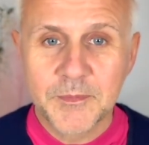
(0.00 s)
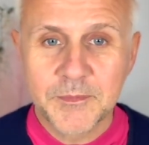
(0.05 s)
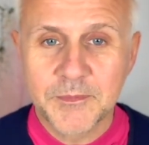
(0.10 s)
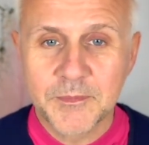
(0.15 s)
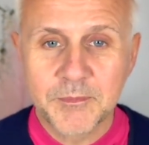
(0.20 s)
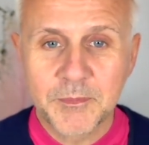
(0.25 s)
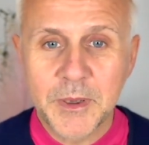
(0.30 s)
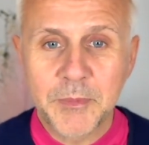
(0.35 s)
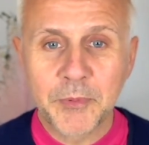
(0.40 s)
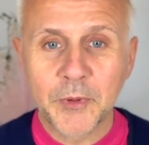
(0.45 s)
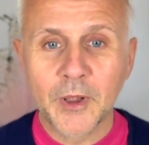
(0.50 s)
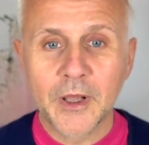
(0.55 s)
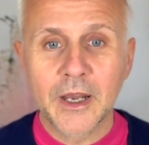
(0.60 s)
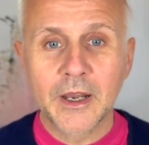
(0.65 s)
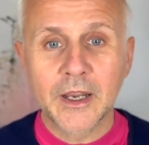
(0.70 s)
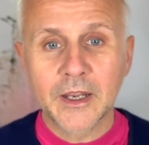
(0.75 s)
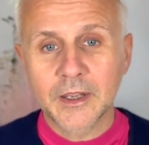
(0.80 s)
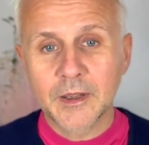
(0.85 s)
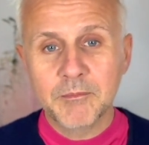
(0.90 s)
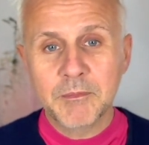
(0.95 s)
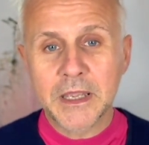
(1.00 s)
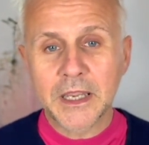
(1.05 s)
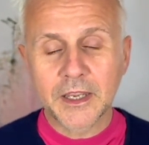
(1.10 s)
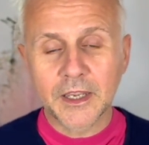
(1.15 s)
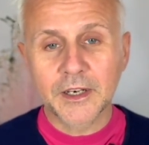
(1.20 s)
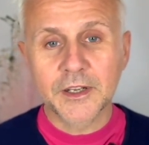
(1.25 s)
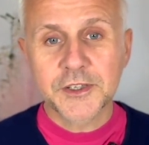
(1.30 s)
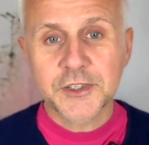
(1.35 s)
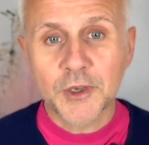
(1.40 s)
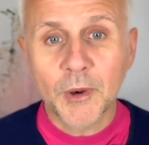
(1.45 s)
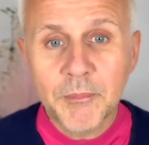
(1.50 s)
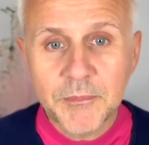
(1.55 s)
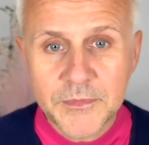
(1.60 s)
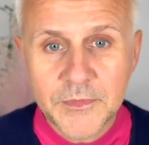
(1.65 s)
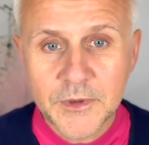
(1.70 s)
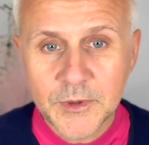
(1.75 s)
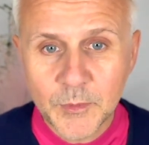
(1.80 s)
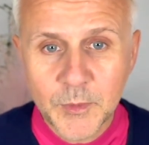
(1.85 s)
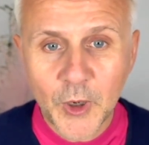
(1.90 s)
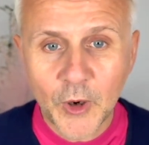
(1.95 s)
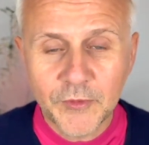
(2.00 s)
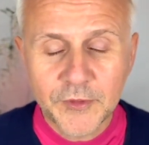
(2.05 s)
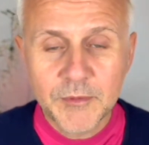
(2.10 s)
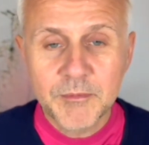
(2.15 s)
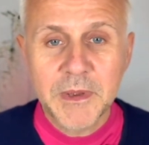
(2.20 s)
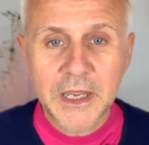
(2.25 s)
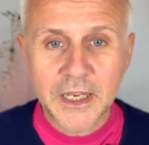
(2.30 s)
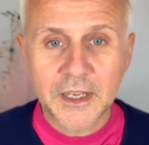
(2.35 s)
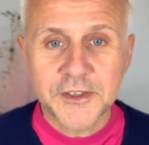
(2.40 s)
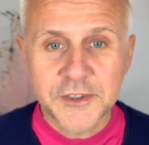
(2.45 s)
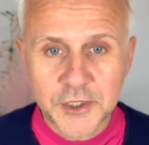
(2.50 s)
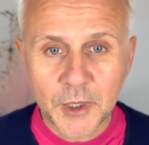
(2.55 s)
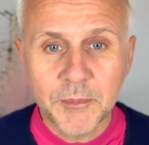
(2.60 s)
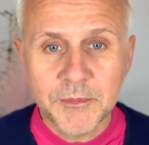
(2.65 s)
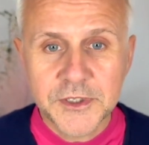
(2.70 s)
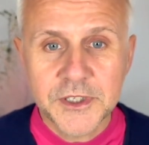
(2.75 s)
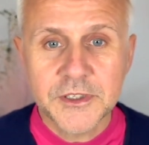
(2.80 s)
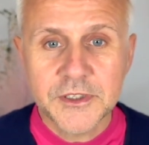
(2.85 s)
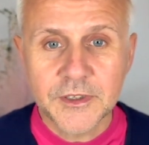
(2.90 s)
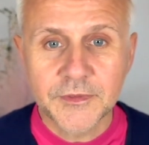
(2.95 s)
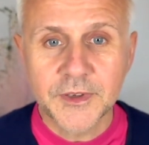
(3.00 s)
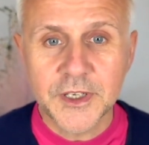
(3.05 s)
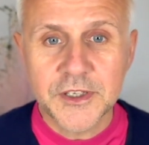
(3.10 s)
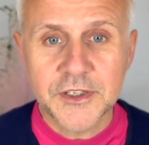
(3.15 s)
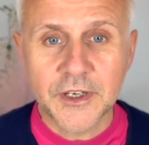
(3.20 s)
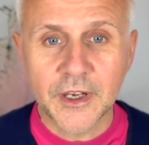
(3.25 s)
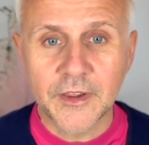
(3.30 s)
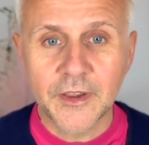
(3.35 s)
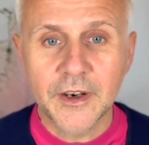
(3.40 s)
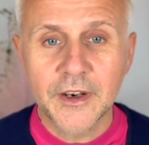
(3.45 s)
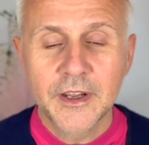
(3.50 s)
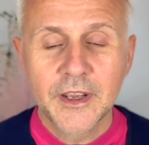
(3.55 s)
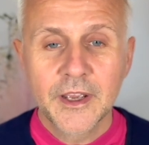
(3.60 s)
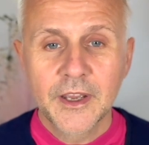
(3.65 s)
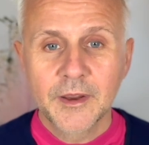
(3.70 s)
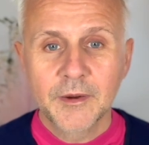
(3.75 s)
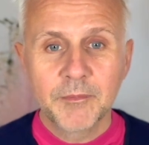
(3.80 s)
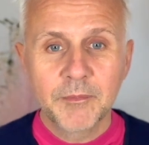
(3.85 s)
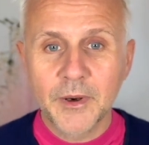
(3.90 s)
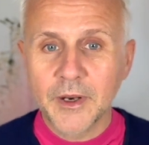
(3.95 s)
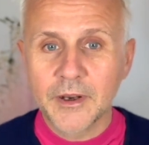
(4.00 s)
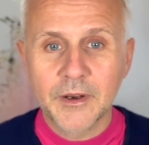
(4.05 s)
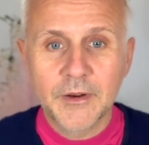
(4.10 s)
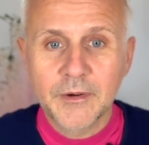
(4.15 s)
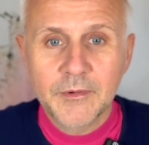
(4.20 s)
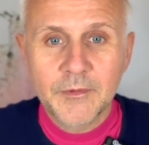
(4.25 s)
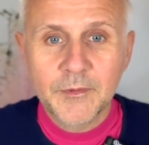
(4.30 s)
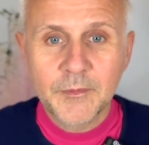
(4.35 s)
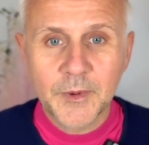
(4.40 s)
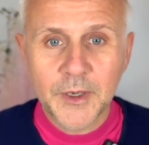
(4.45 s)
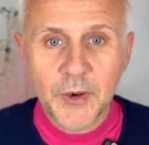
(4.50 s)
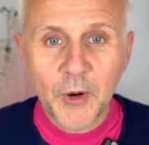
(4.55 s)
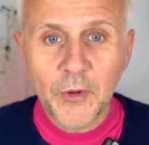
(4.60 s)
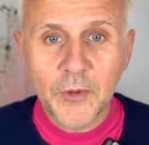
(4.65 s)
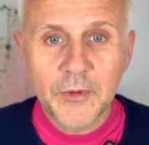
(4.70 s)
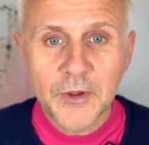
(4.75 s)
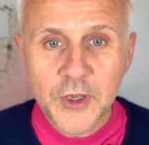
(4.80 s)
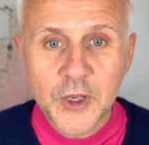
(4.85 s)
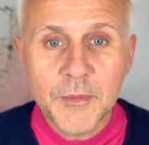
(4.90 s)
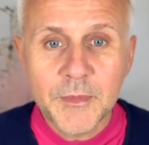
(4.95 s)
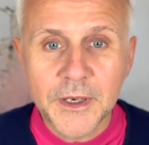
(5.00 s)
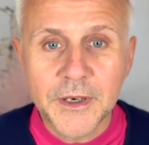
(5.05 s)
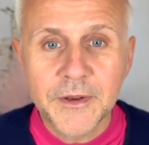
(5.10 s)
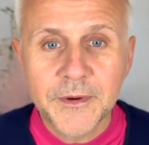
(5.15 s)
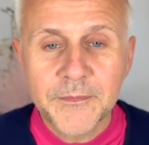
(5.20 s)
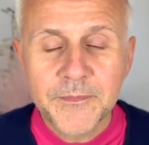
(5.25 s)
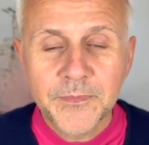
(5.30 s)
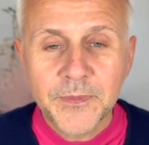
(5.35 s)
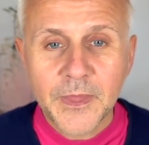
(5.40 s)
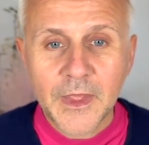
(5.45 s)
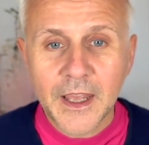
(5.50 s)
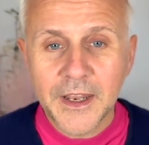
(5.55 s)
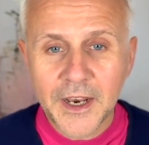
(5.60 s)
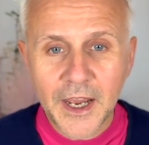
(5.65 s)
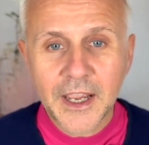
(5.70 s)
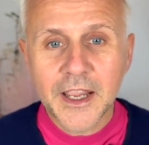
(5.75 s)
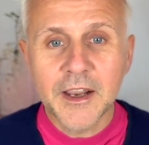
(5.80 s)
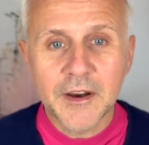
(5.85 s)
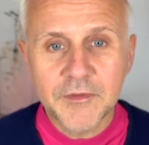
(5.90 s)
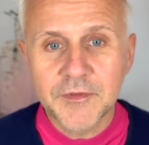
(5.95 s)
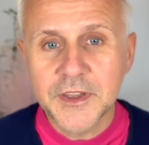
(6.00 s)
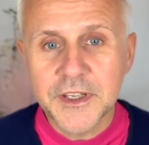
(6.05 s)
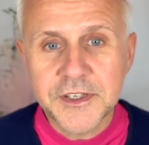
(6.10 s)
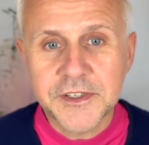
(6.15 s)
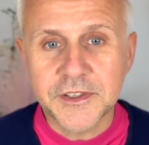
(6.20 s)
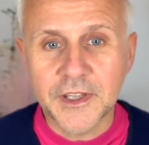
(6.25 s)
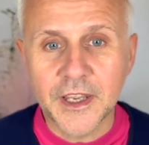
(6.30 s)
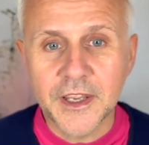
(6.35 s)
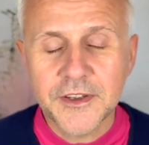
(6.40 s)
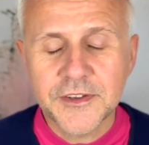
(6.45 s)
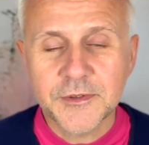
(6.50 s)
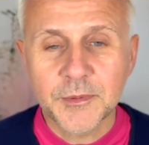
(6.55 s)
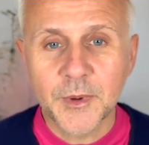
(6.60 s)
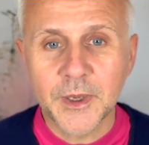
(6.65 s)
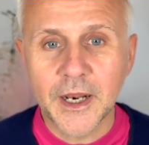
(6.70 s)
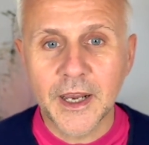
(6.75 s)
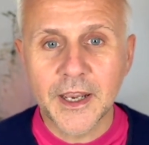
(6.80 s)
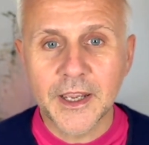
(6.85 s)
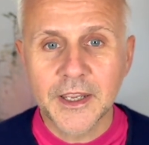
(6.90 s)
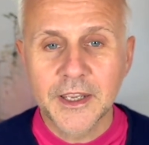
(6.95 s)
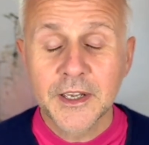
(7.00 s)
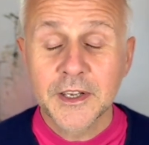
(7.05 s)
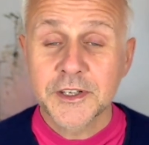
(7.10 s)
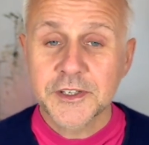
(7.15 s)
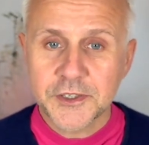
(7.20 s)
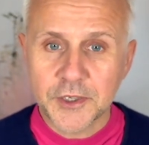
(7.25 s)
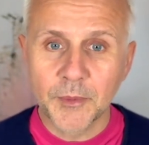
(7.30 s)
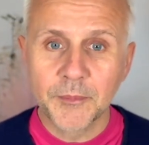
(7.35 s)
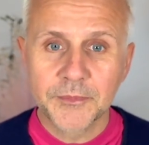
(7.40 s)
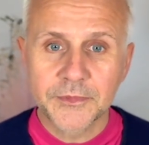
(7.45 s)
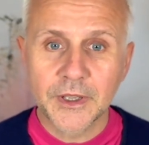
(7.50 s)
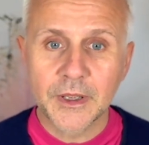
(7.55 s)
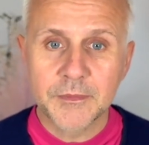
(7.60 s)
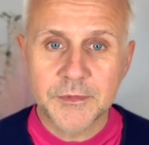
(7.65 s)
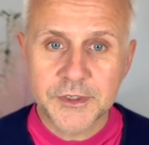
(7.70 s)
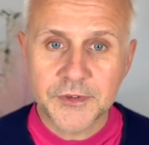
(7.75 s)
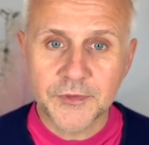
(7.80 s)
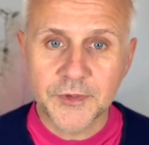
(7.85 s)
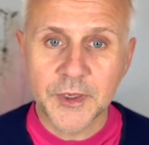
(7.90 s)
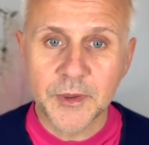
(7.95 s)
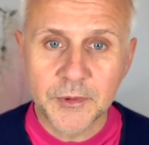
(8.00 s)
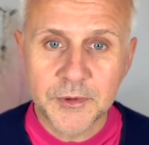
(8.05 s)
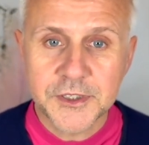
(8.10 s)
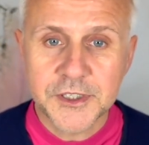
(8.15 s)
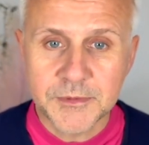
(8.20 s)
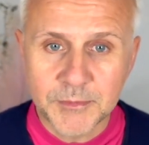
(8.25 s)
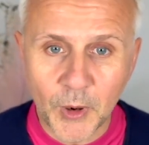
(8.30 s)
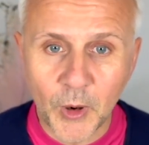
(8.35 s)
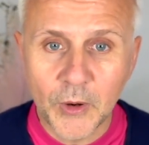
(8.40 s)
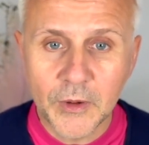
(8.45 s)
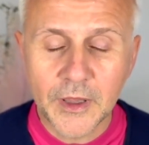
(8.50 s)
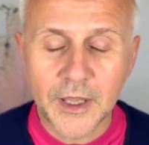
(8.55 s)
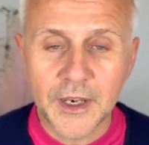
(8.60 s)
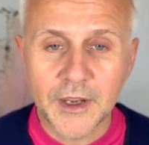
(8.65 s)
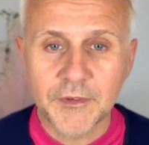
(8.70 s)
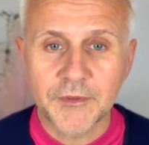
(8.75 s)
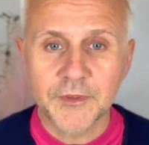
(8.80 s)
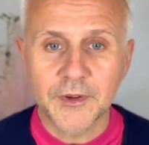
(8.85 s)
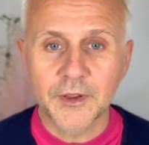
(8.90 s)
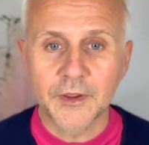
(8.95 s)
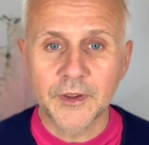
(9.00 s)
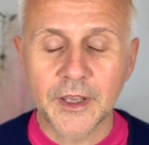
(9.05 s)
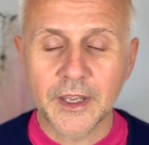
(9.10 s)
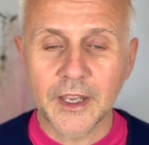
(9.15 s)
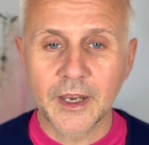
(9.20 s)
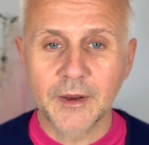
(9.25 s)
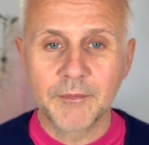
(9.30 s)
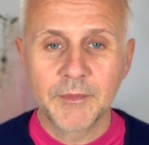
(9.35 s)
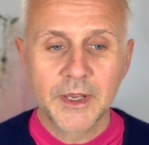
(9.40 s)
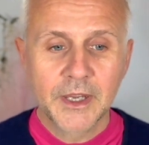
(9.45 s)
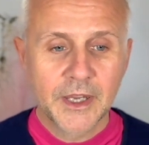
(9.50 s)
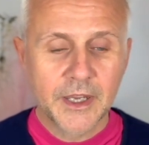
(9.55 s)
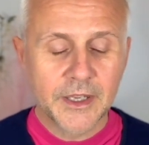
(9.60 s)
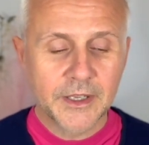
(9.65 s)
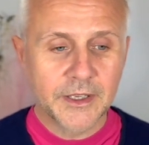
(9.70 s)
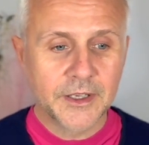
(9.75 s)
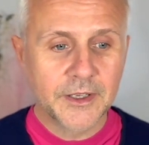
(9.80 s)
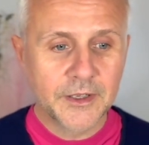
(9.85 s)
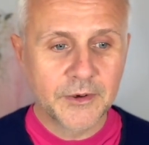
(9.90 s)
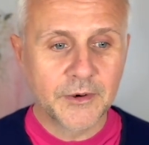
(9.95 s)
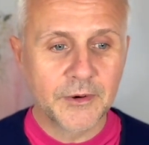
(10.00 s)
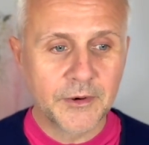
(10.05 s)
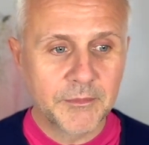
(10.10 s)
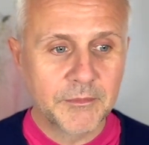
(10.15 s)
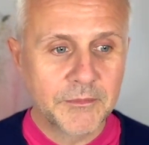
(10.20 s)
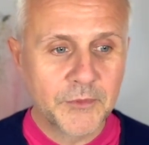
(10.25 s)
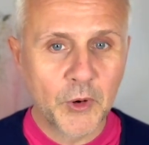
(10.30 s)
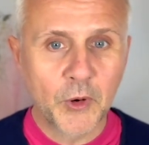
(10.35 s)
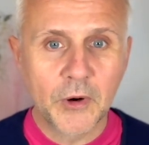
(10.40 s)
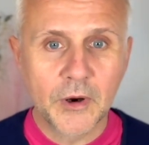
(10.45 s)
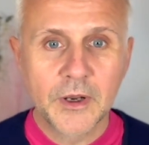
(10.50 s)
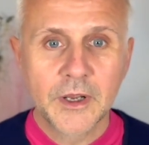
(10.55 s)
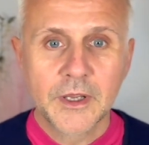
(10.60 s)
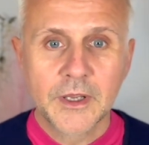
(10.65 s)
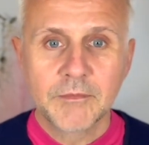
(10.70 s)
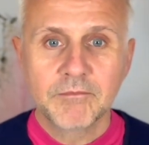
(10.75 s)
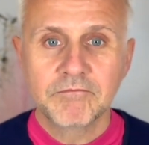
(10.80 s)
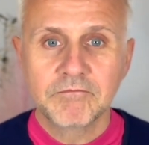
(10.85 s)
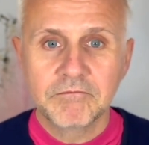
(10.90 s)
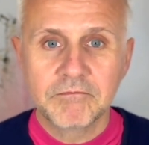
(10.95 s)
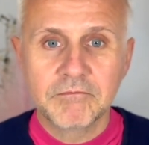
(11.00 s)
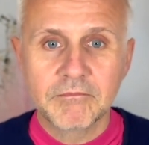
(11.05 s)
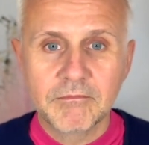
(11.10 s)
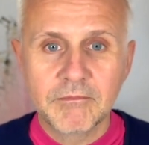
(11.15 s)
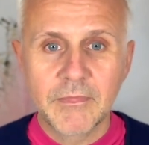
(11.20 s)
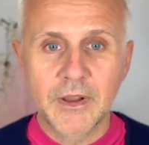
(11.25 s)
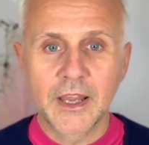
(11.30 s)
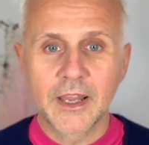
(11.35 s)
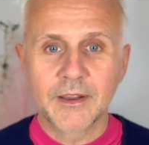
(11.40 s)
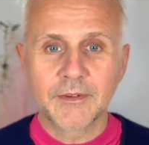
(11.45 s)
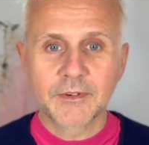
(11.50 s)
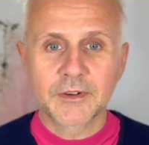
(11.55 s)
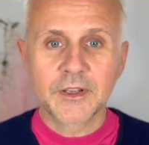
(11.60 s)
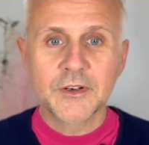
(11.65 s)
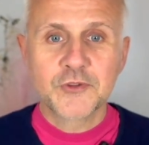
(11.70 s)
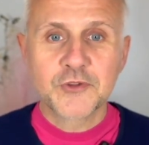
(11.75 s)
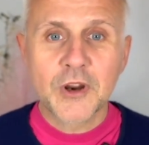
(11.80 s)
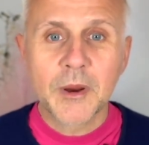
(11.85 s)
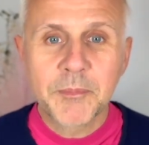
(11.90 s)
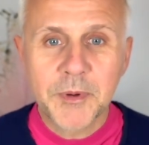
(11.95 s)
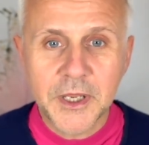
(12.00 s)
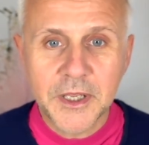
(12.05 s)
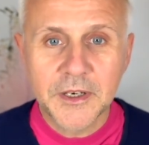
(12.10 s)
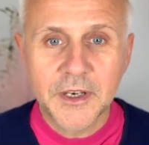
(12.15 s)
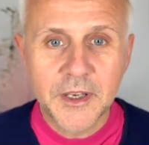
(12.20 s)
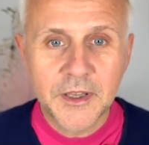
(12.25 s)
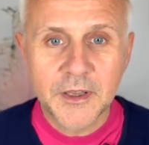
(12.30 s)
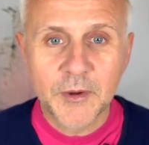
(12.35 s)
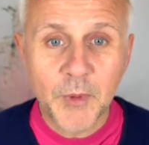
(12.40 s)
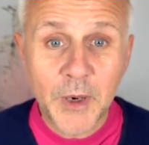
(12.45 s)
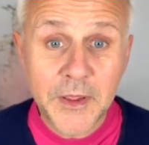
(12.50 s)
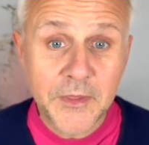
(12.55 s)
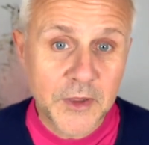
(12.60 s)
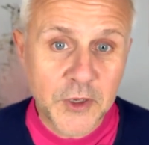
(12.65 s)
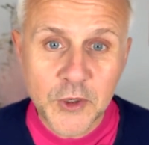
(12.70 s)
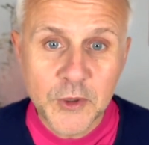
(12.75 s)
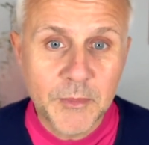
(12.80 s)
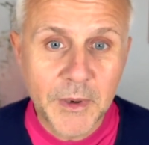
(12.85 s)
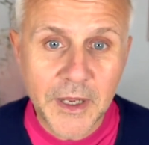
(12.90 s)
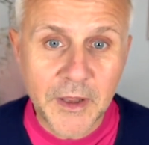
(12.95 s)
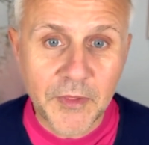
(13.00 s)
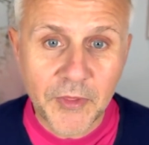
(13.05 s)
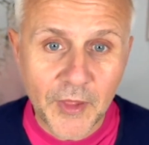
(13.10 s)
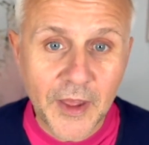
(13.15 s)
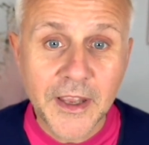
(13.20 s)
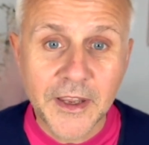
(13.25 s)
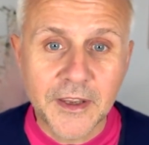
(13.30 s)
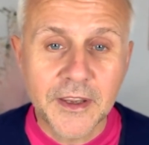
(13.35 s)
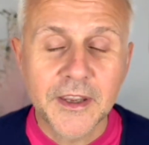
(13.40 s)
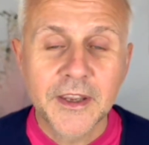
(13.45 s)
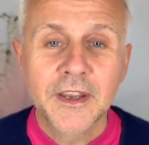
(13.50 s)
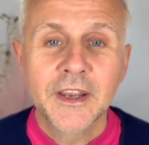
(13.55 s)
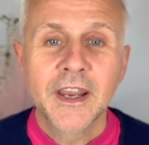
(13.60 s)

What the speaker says: people we often make assumptions of each other, but we're all human. And I have these days when I sometimes feel small and I feel I'm, not contributing in the way that you might think.